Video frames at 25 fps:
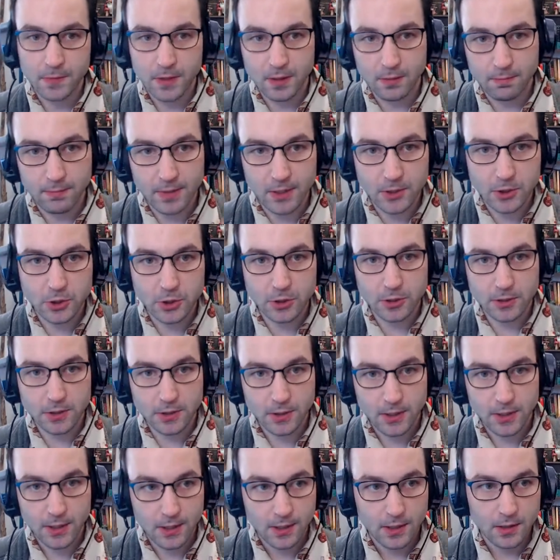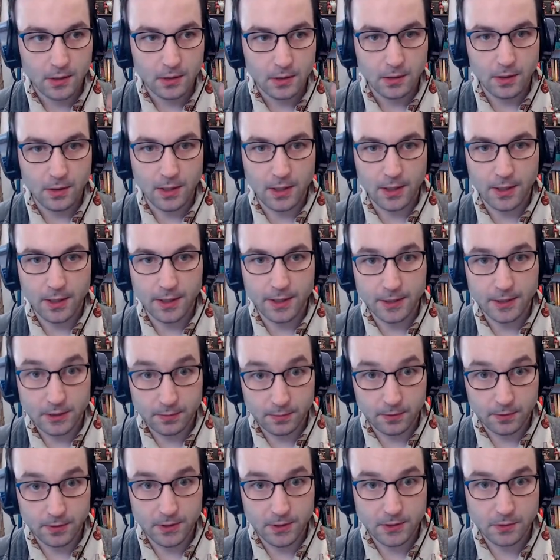measured uh,
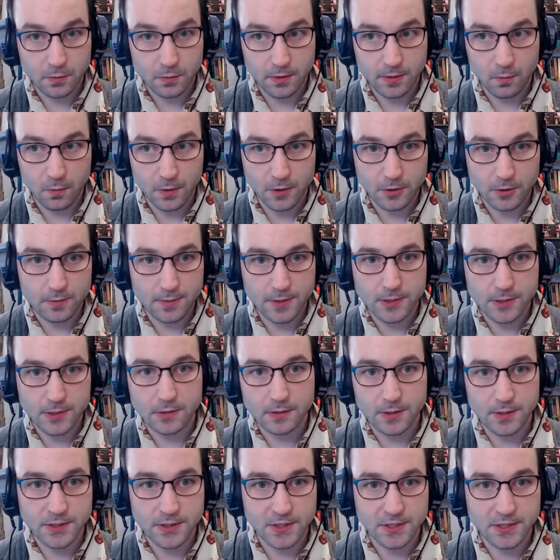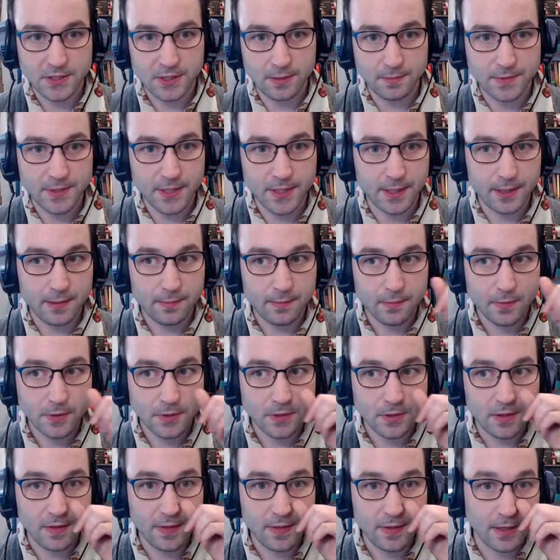experience where there weren't too many students at the same time
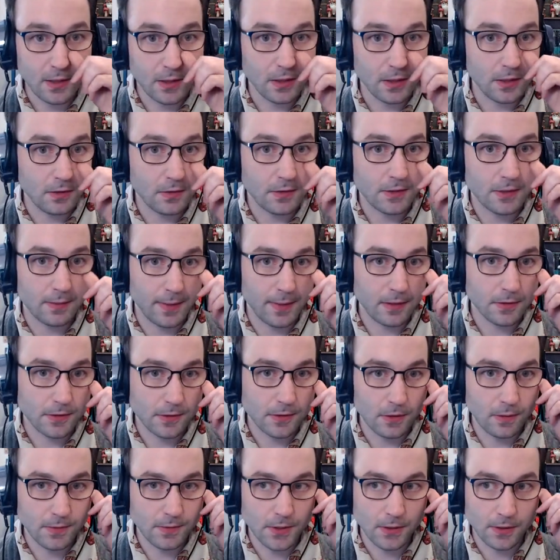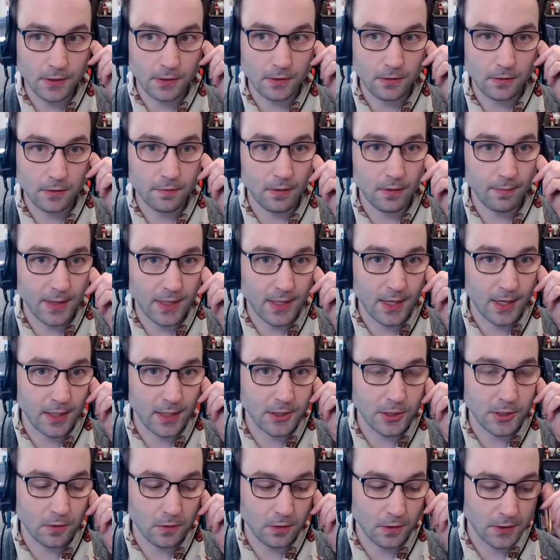so that they could use the microscopes a little for the
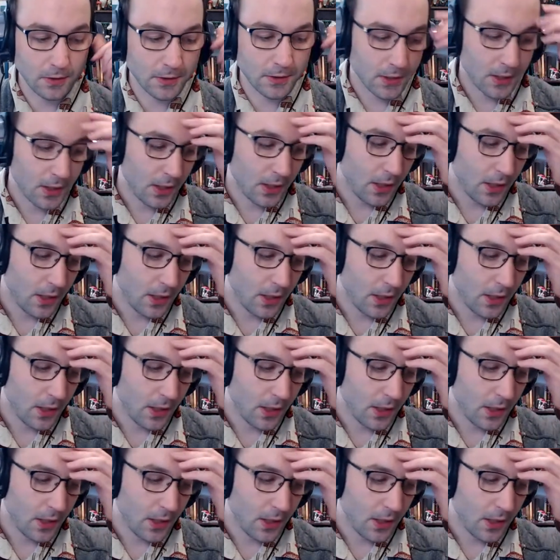mycology course.